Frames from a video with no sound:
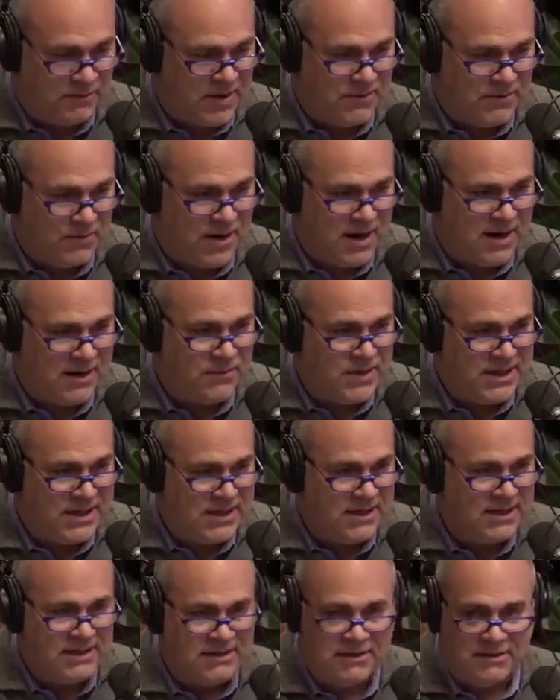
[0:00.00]
Why why are we
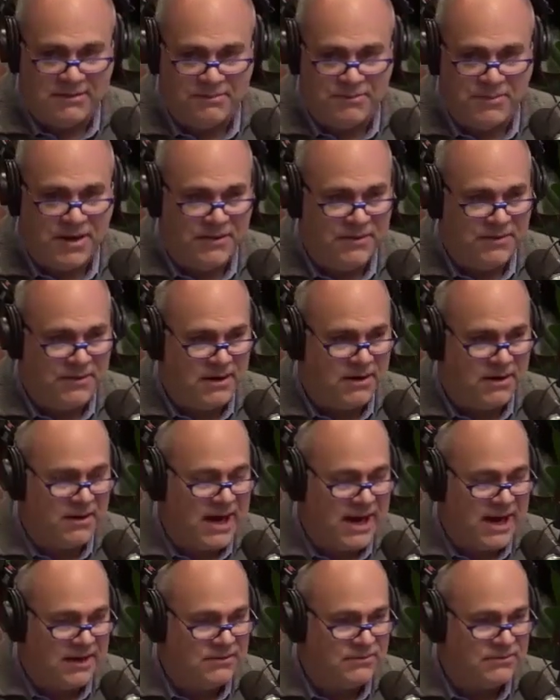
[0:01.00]
hitting our month
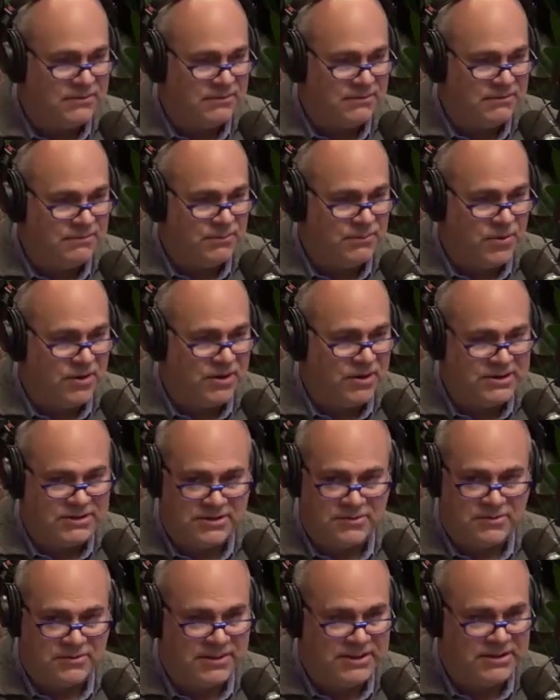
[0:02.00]
our annual
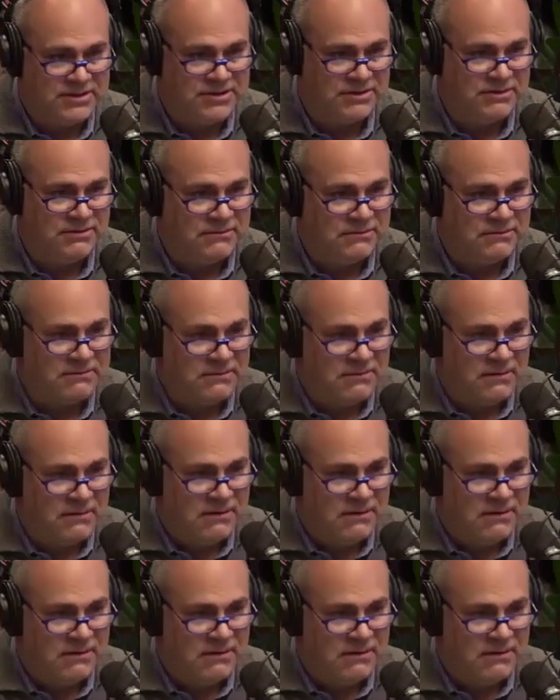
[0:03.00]
mortgage goal by June?